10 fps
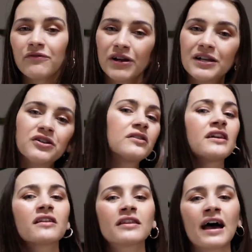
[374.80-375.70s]
I really do
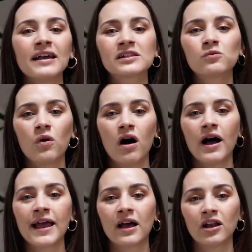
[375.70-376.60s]
think that that is
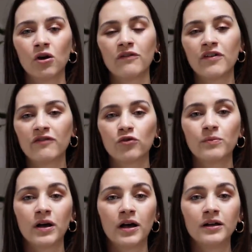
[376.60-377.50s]
why a lot of our
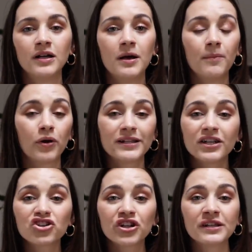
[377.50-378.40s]
former
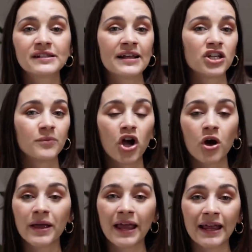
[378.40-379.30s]
politicians end up
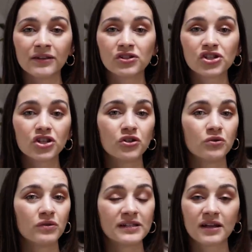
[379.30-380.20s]
going
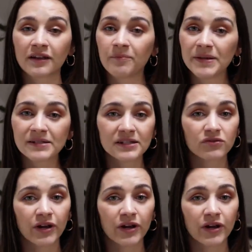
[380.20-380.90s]
into these kind of business